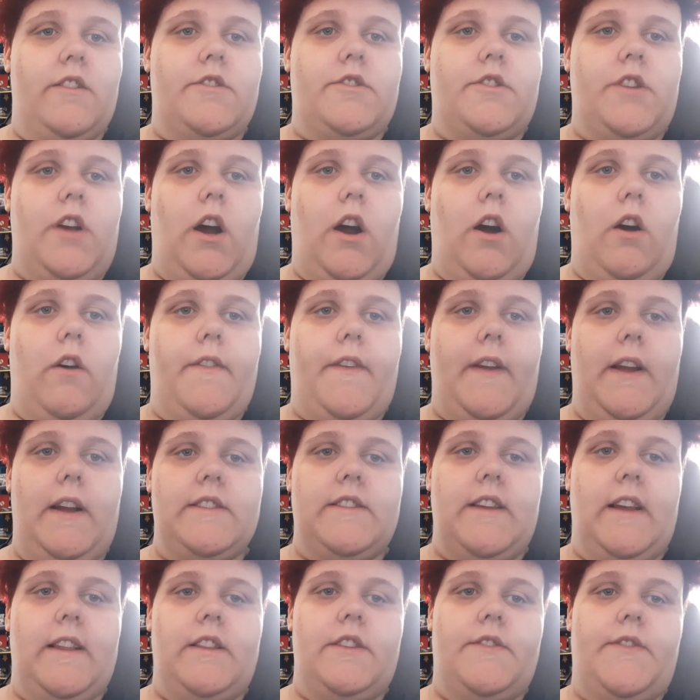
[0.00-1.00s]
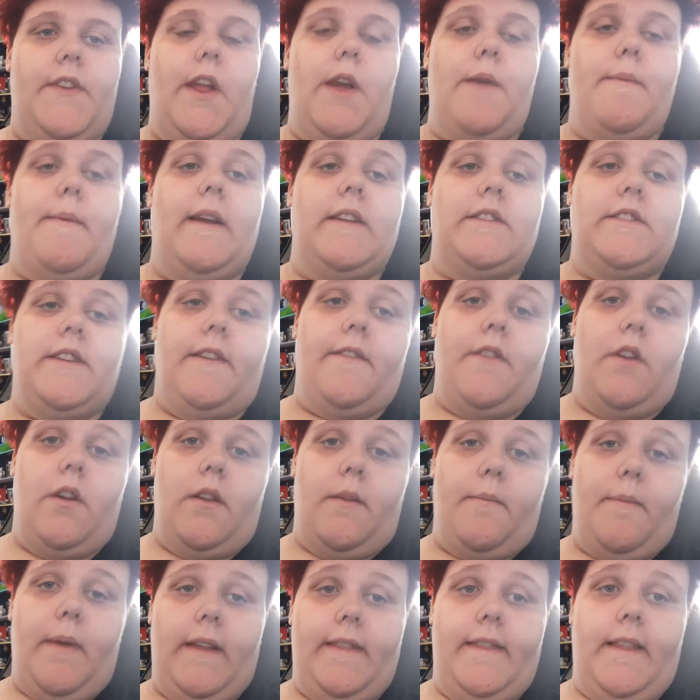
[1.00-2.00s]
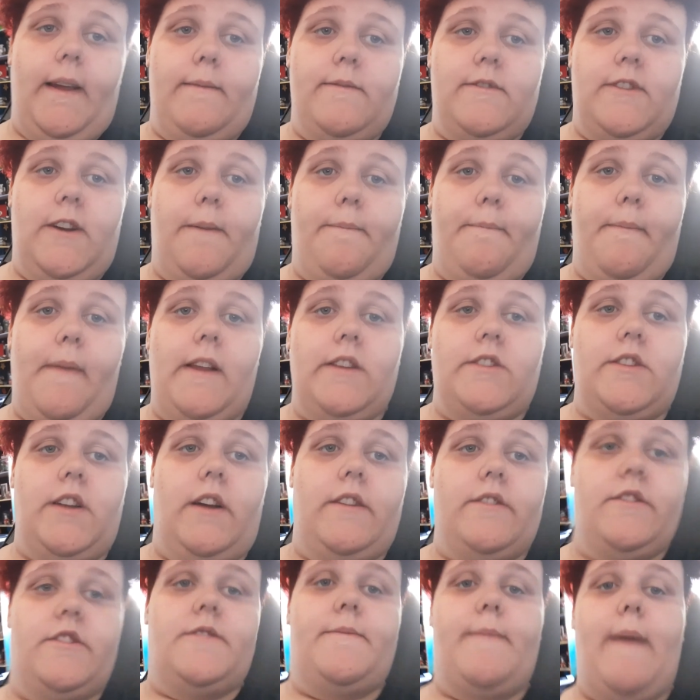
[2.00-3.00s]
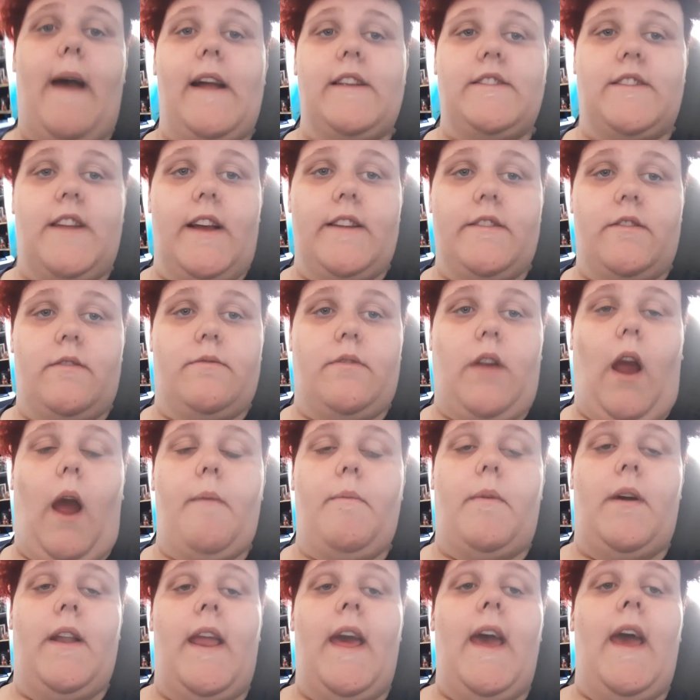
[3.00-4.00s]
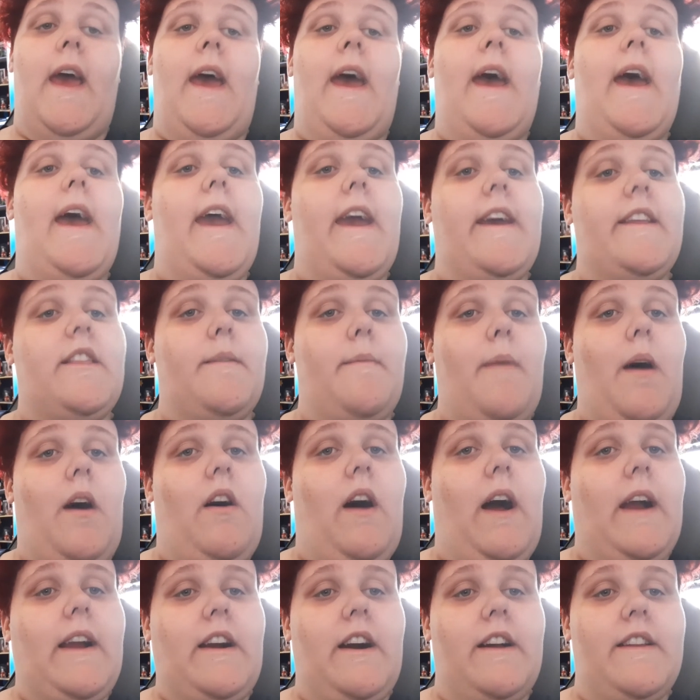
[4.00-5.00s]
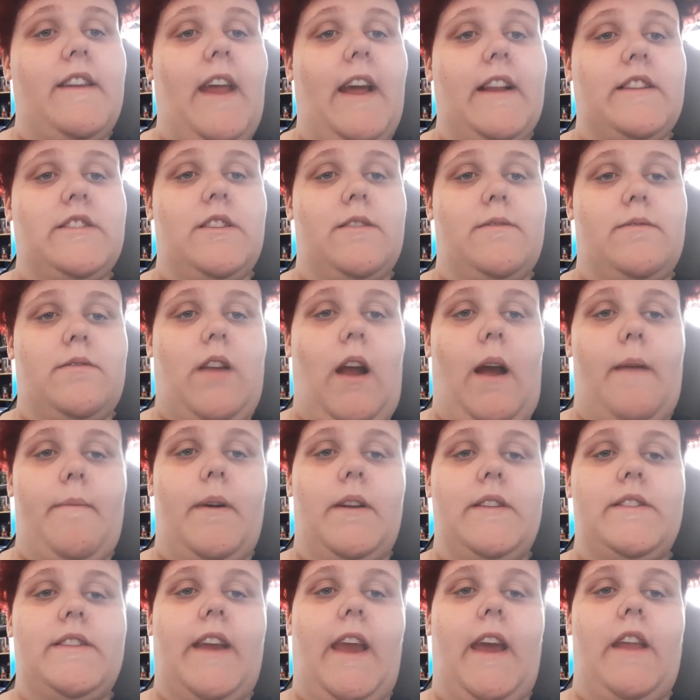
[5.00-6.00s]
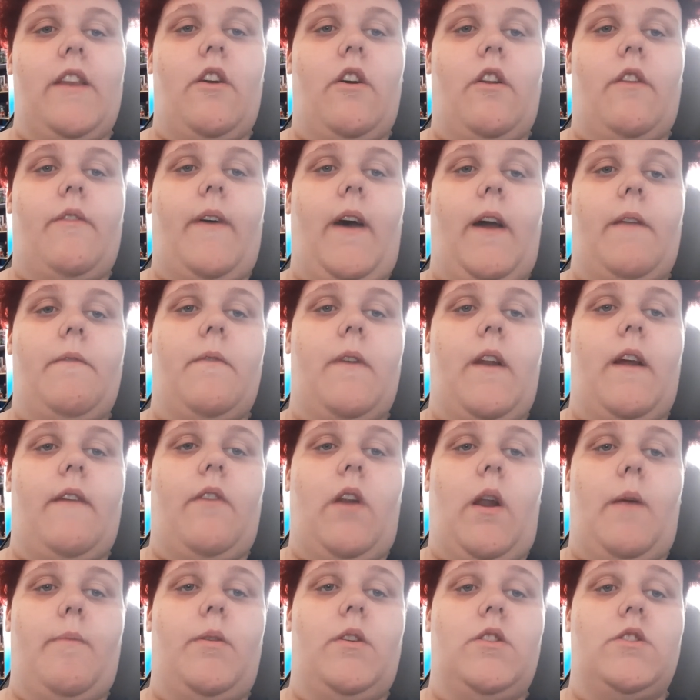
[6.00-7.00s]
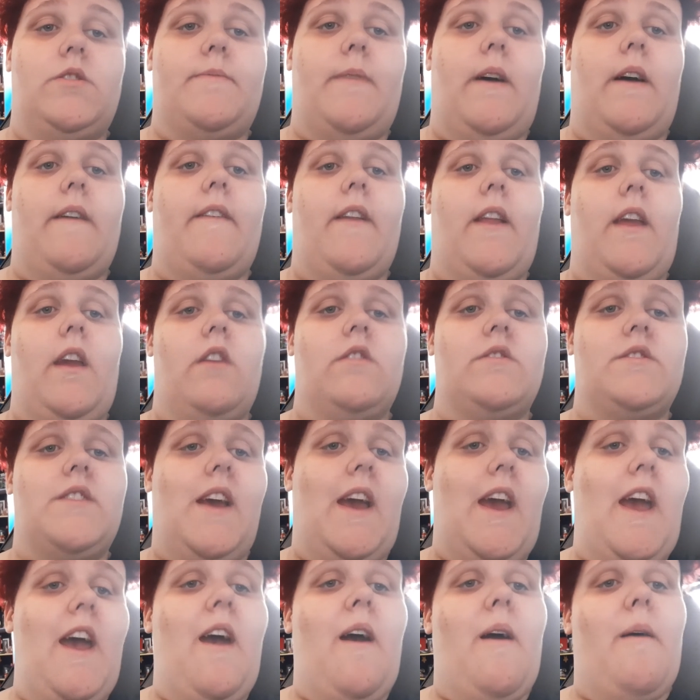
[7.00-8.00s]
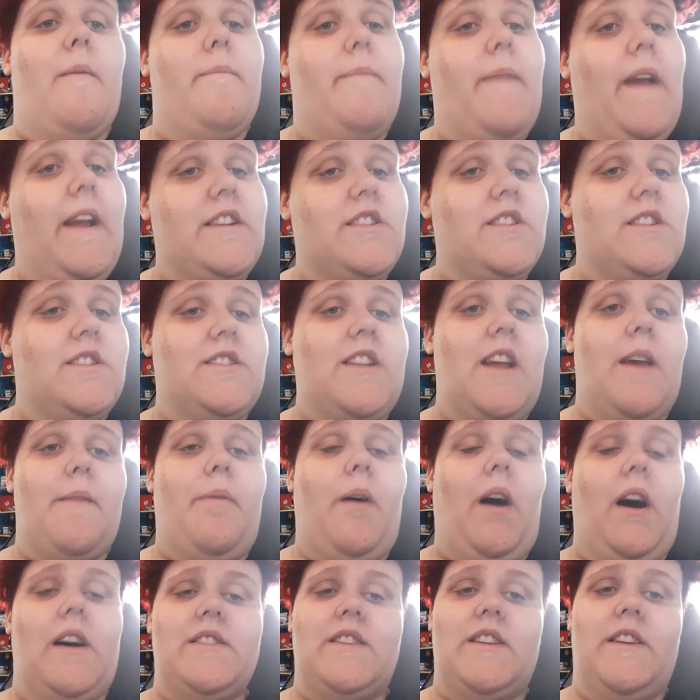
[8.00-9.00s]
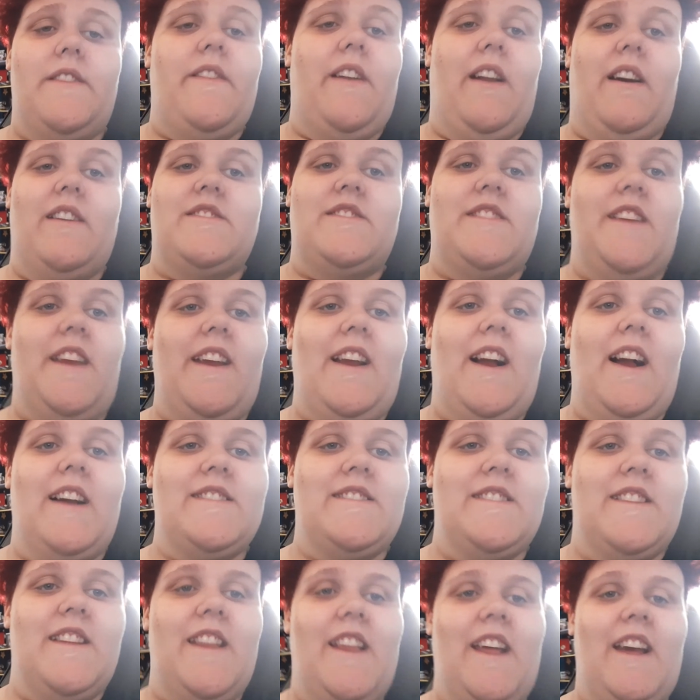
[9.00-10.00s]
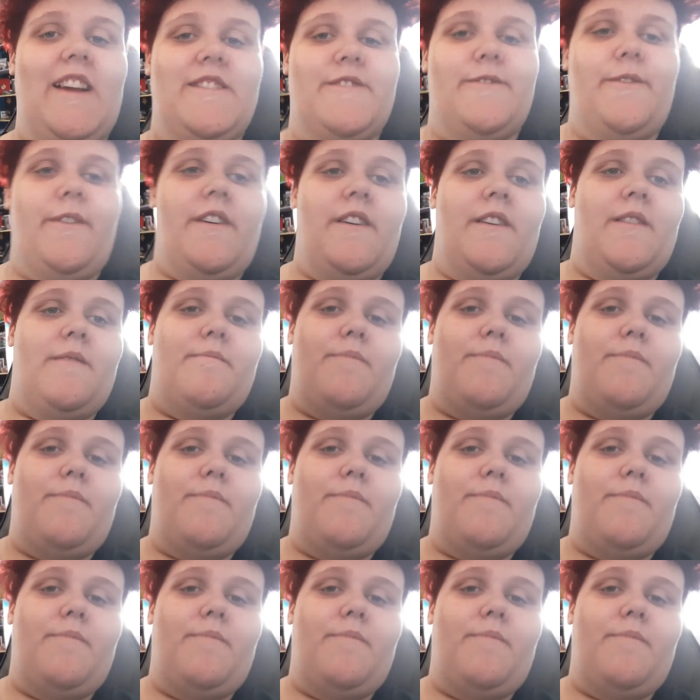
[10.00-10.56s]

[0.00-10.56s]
So if you guys like this video, make sure to give it a big thumbs up. Make sure to smash that subscribe button. Hit the bell icon next to the subscribe button to get notified whenever I post my videos. Make sure to stay positive, and I'll see you guys in the next one.